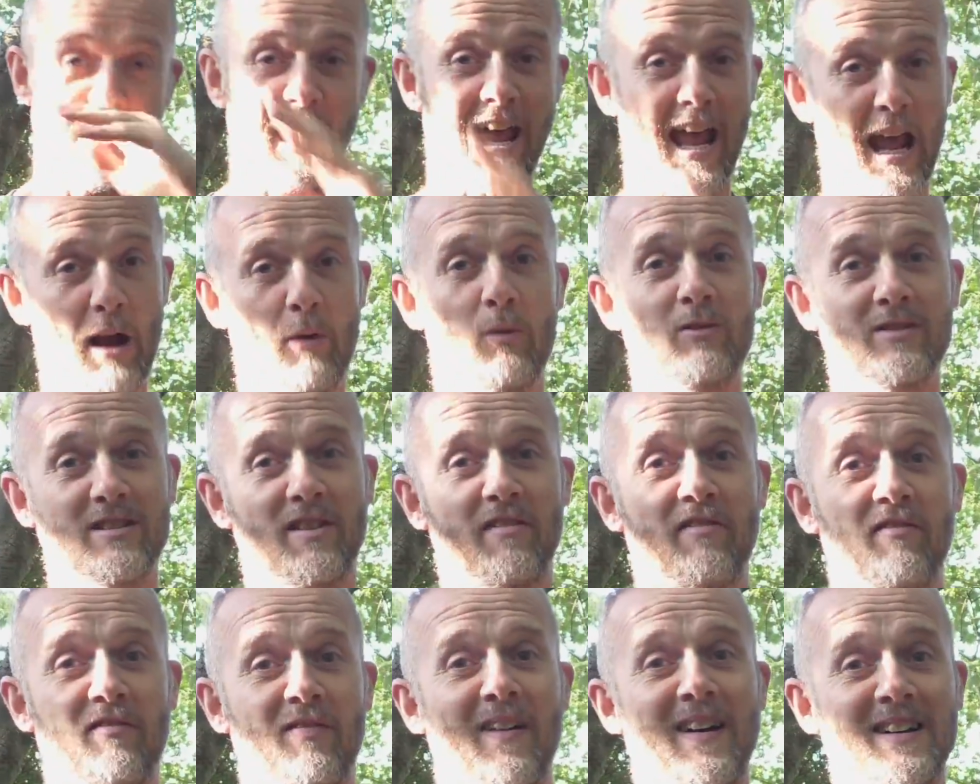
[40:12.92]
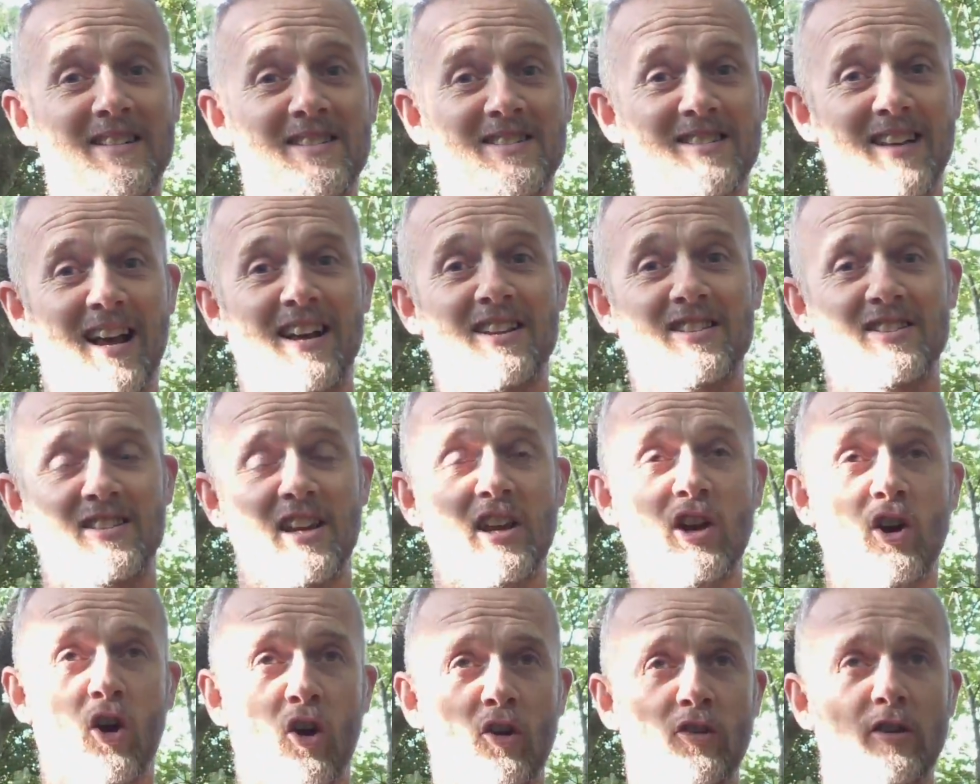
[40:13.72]
It was a
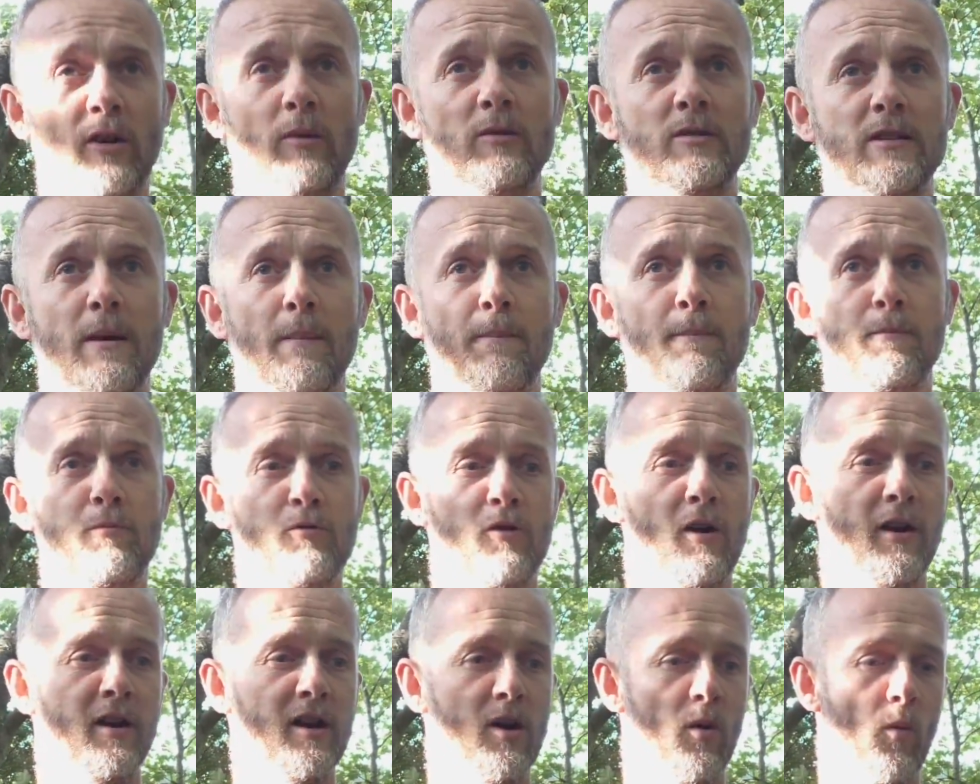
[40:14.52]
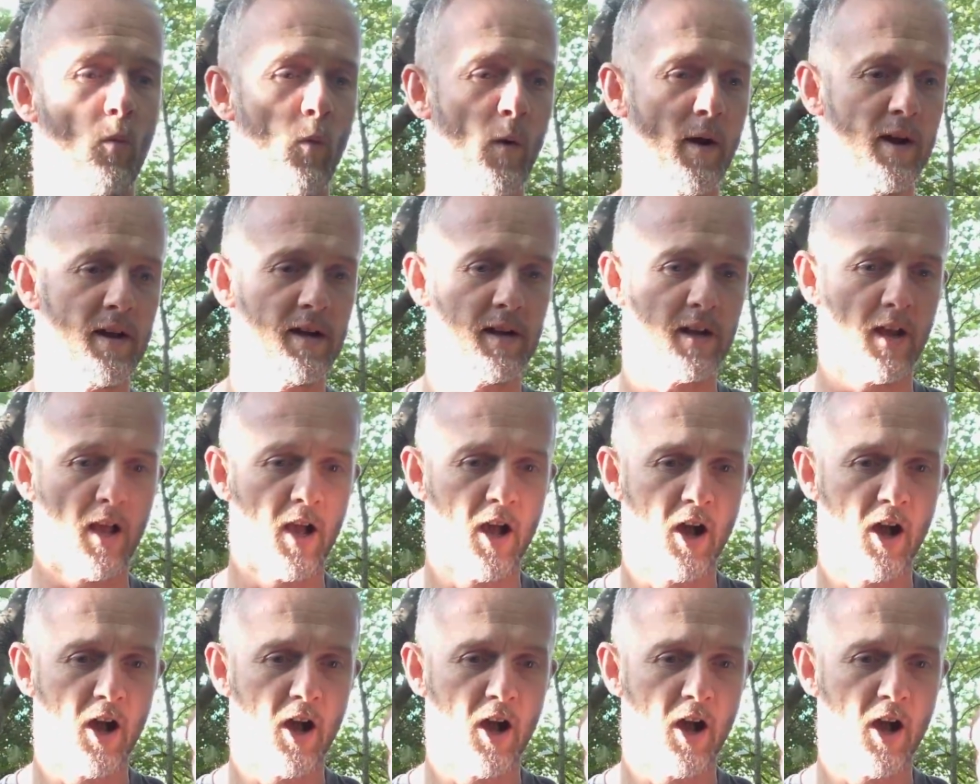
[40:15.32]
fantastic course. It was a brilliant week.